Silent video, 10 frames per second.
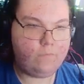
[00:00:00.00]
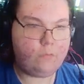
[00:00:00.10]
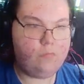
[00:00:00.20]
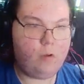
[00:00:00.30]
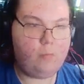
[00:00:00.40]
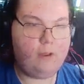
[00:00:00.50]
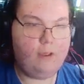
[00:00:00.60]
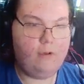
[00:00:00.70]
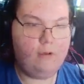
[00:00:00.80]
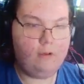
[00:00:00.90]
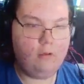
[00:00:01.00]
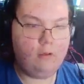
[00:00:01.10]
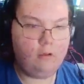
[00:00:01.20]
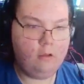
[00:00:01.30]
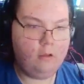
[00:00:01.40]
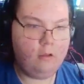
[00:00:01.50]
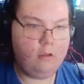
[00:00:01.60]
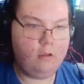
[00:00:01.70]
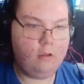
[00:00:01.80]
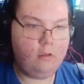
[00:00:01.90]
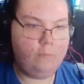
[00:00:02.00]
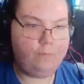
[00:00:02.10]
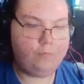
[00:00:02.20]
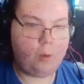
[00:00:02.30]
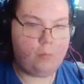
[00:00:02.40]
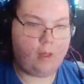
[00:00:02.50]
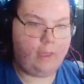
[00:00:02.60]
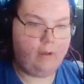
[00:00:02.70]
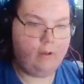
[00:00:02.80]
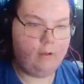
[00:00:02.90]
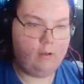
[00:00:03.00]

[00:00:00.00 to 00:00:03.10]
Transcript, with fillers: Bro, I'm not here. Bro, I'm not here.